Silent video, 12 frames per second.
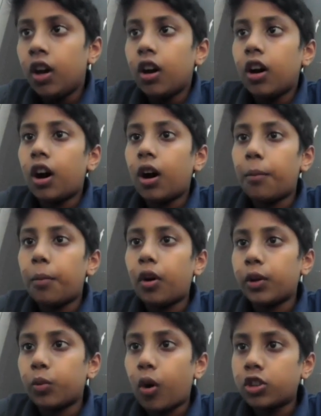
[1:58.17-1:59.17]
body
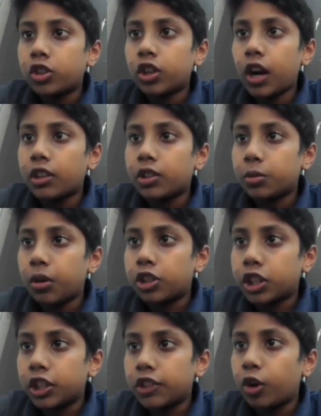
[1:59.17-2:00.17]
water, and to
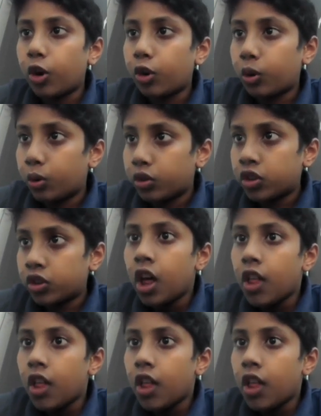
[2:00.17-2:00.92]
achieve your goals.